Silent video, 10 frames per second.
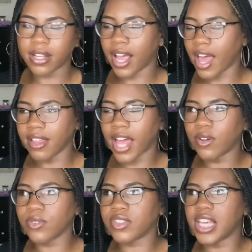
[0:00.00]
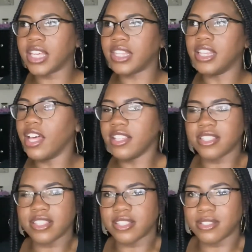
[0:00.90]
Like, I don't think none of
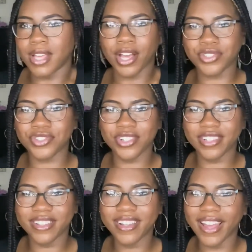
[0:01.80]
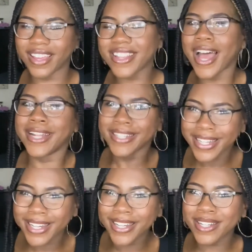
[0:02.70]
this is extra. Like, it's not a
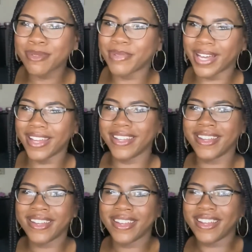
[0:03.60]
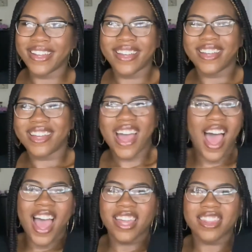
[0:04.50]
need, but
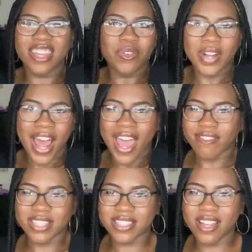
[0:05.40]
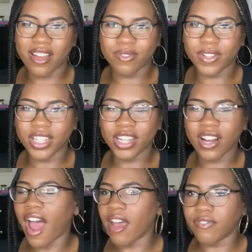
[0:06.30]
I think when I have this stuff in
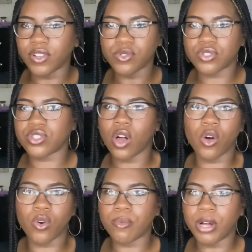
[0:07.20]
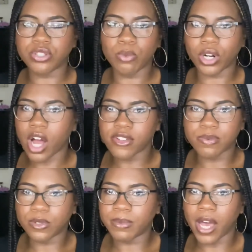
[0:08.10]
here, I feel so much more
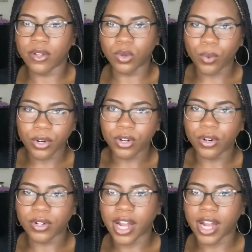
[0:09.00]
comfortable to be out in the world.